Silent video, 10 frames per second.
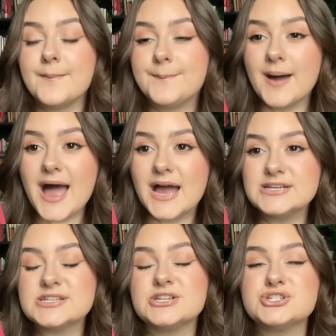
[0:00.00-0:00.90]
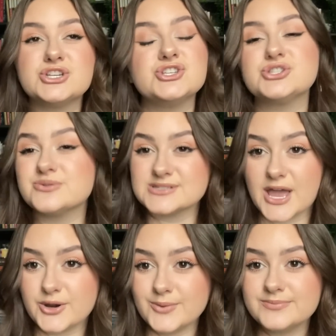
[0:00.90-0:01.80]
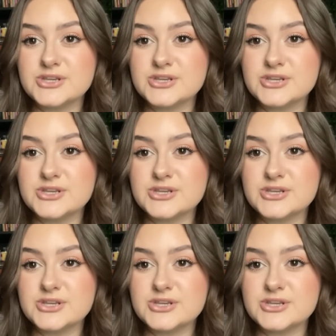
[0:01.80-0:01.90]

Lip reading: but she's suicidal.